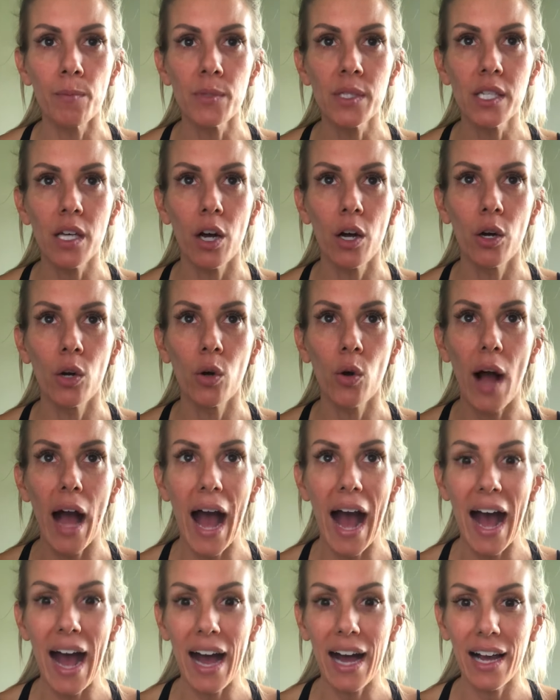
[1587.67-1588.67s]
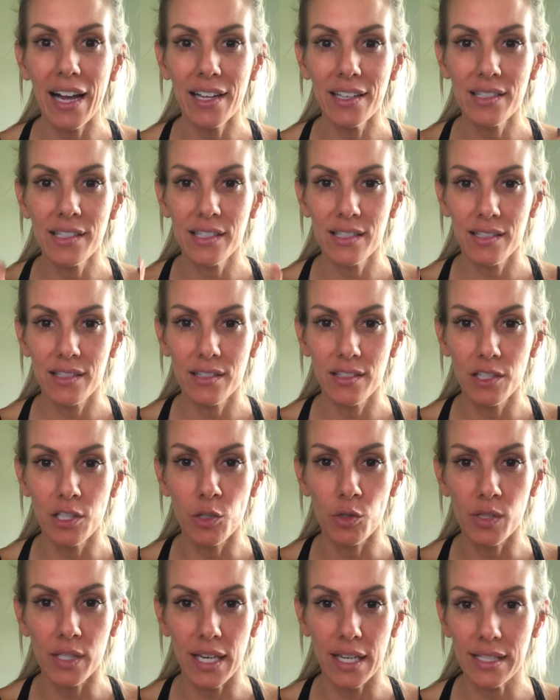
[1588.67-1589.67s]
So I
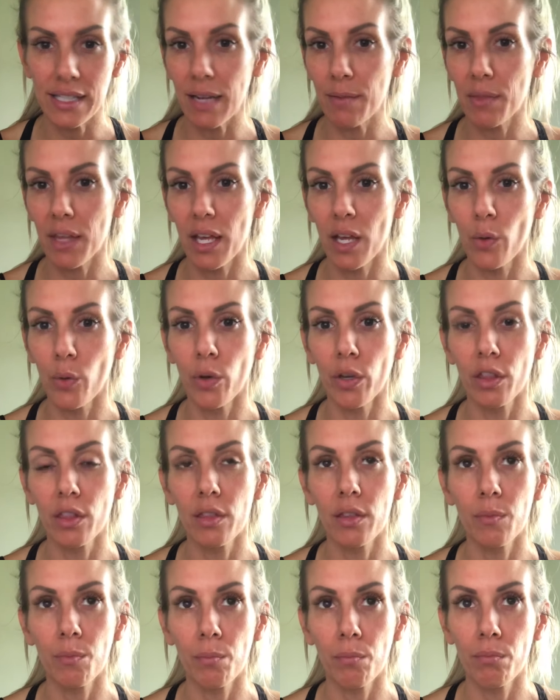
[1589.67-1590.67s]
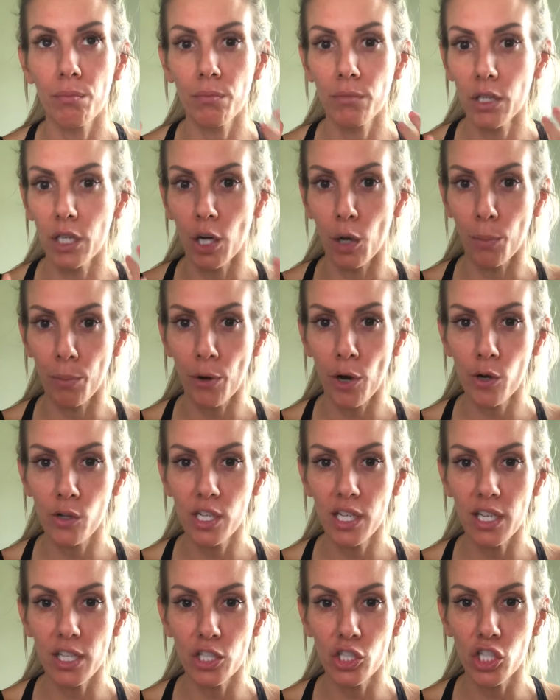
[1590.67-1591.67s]
use that same thing with,
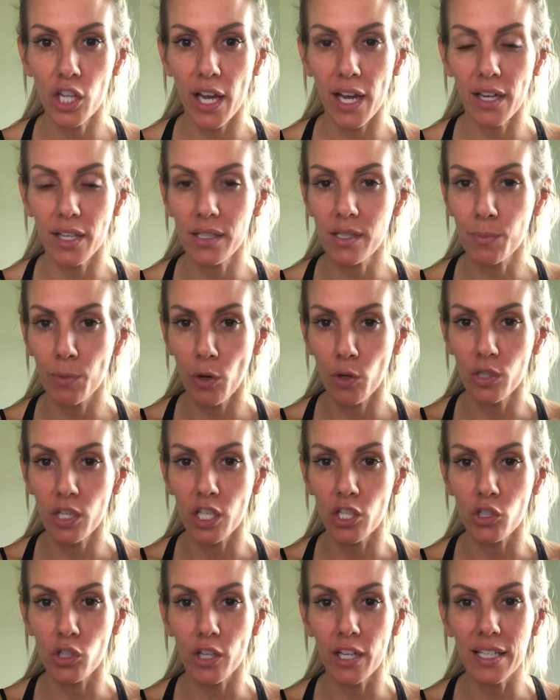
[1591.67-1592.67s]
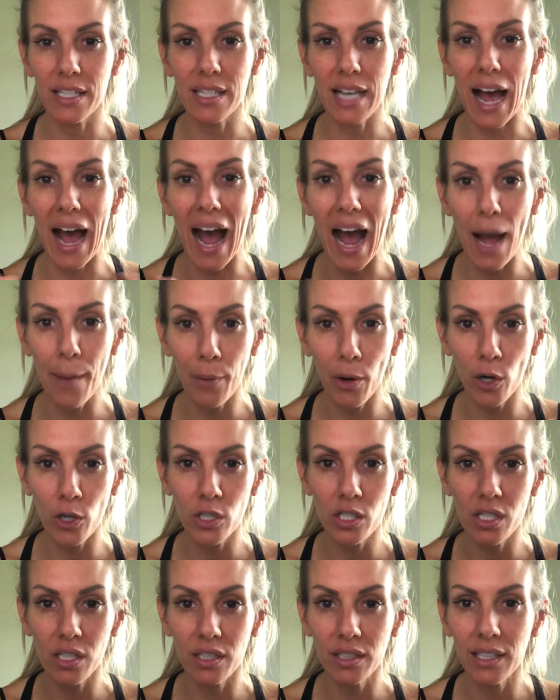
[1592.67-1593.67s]
protein shakes, protein drinks. I
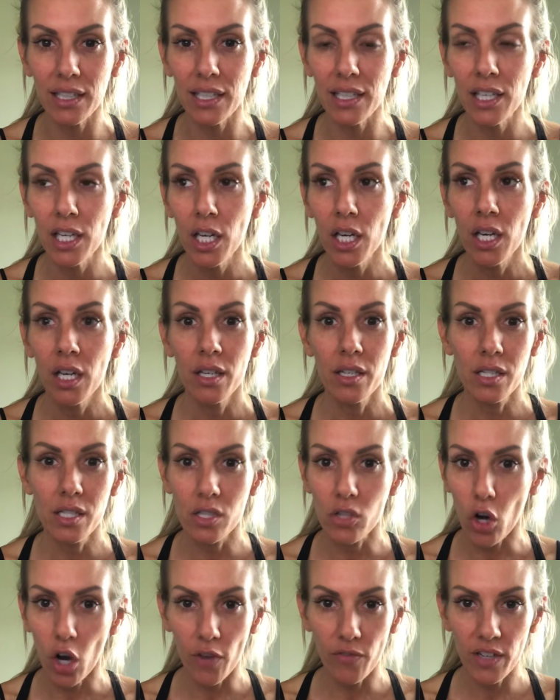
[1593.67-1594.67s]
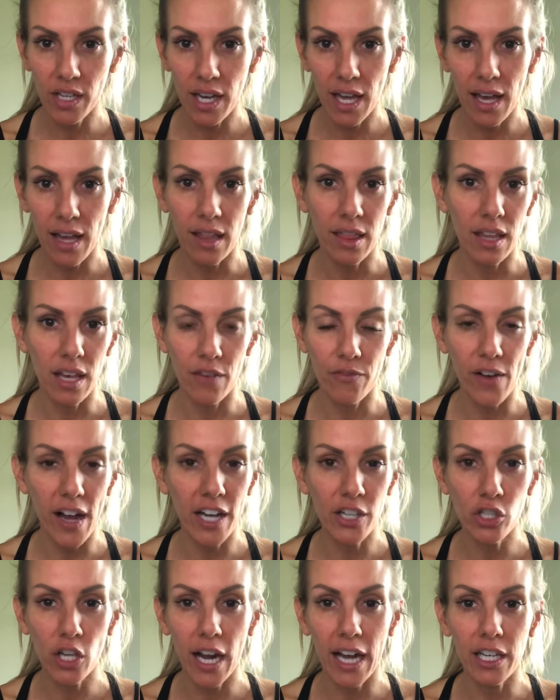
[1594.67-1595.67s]
personally starve to death if I
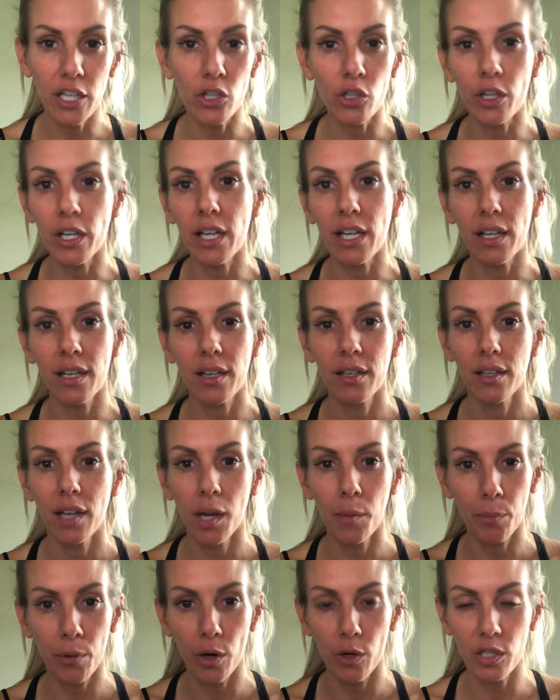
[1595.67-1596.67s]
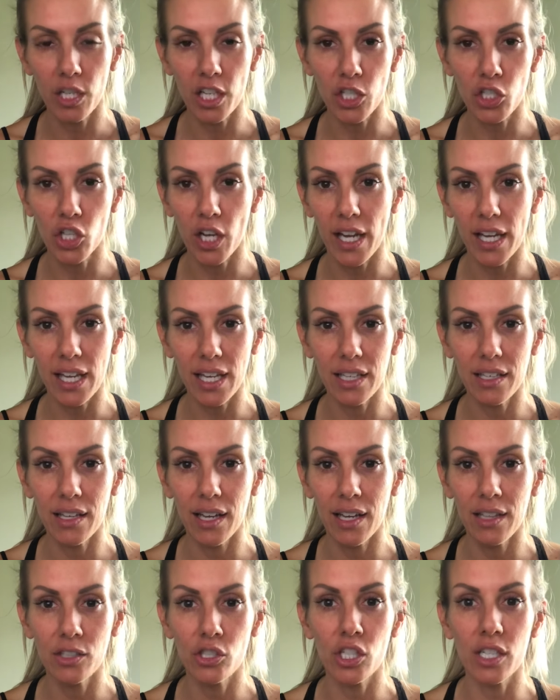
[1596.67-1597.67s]
try to drink a protein shake.
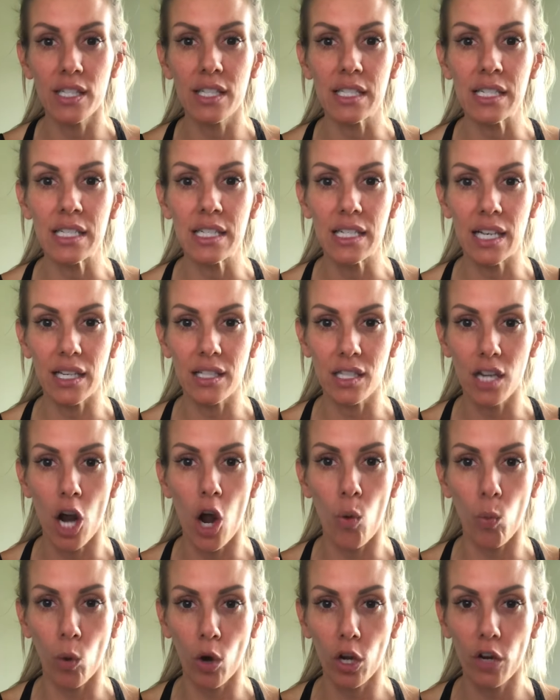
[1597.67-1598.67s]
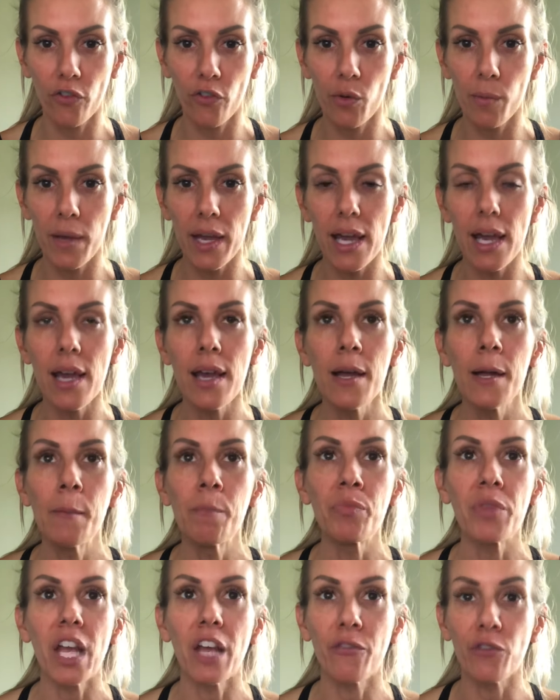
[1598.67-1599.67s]
It just does not work for me.
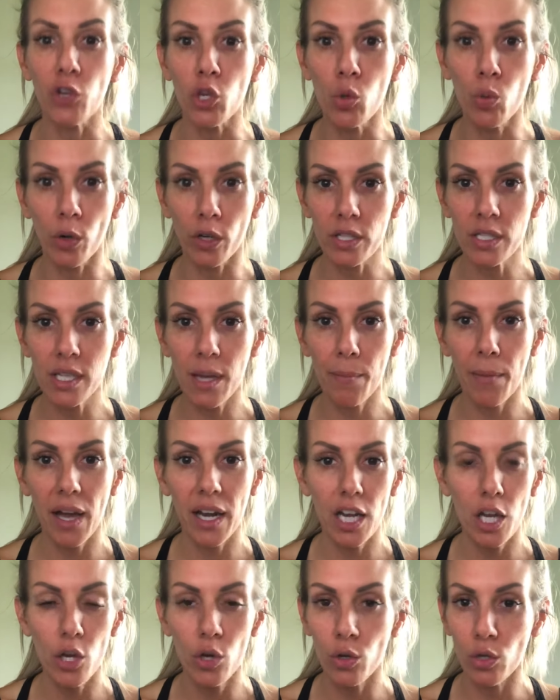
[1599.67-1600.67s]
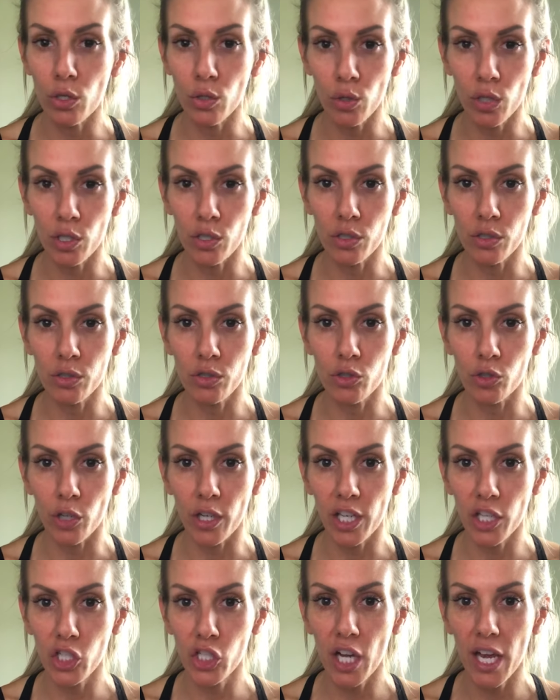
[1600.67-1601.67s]
If you are somebody who you can
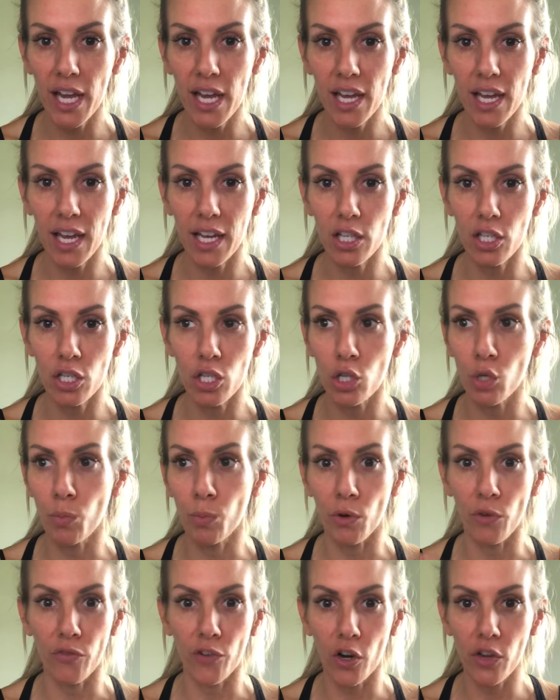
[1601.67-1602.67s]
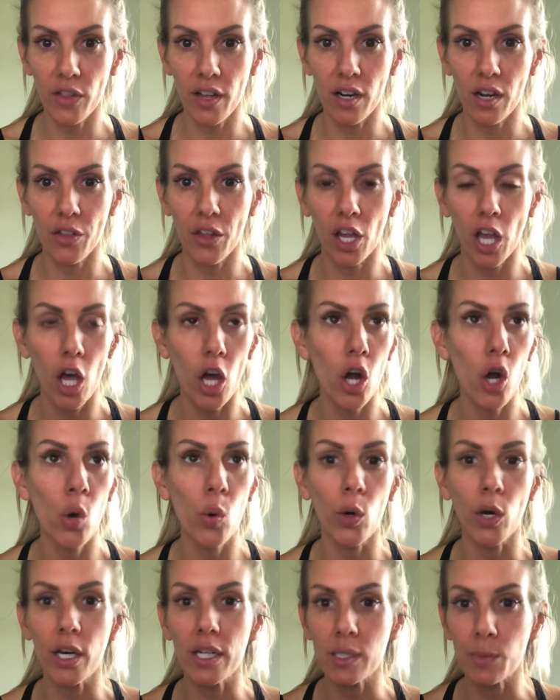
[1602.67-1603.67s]
drink a shake and you prefer that on the go
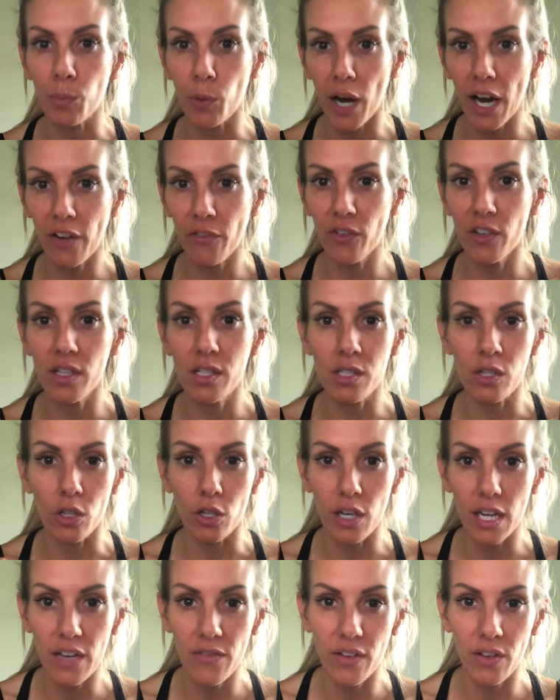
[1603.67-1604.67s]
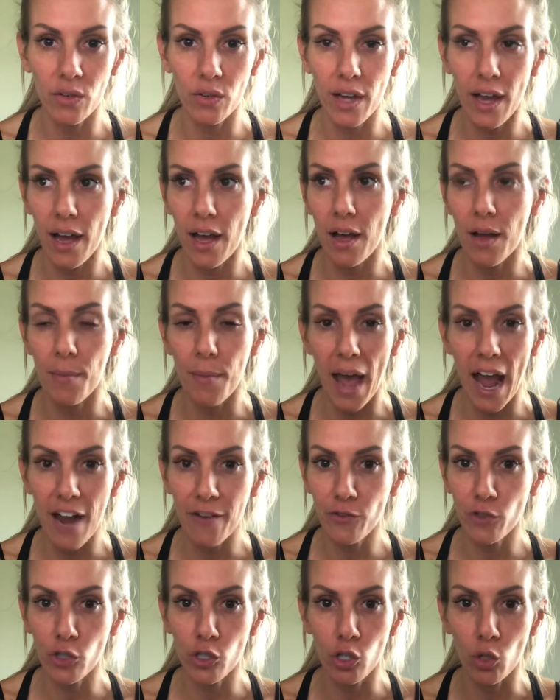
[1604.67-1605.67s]
or as breakfast or even
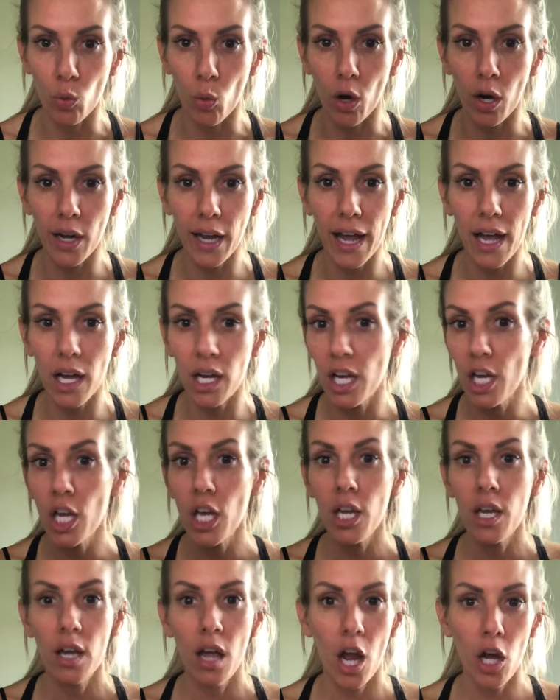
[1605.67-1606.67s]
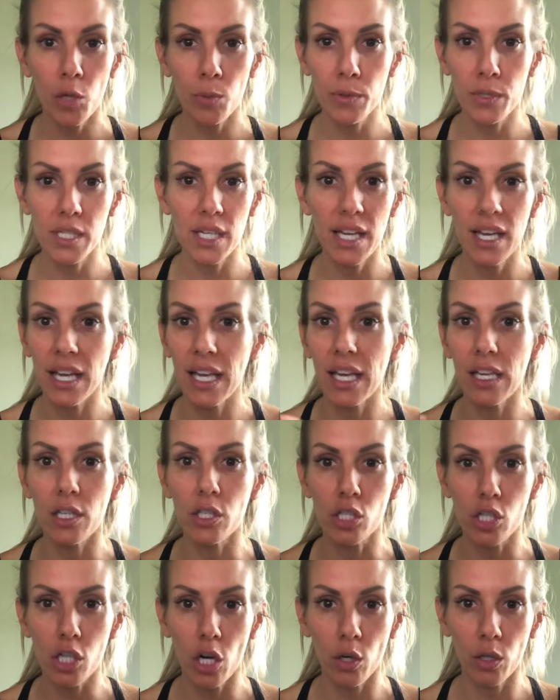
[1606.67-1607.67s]
after your workout, 100%, it is
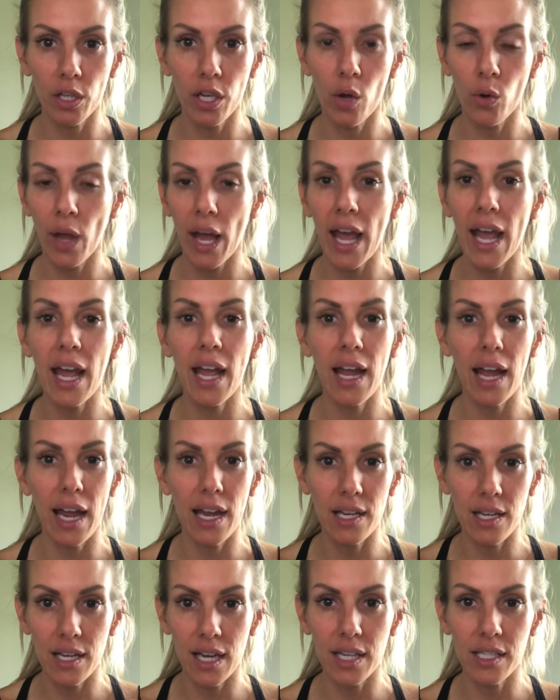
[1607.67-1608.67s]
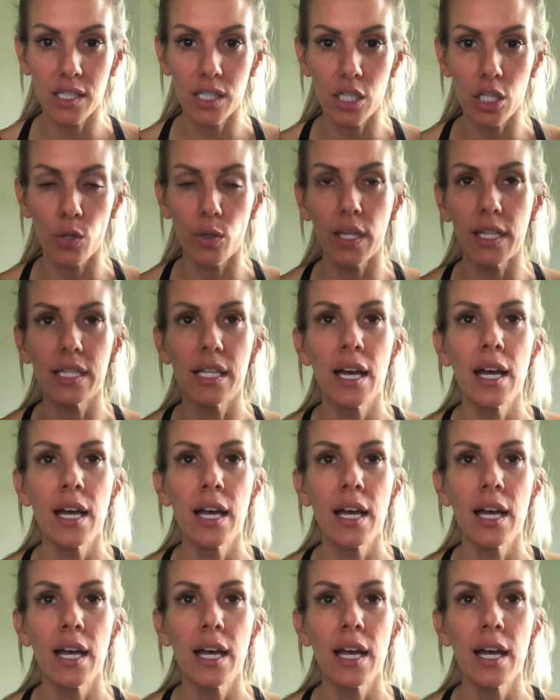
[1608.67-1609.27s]
totally okay, and yes, do it.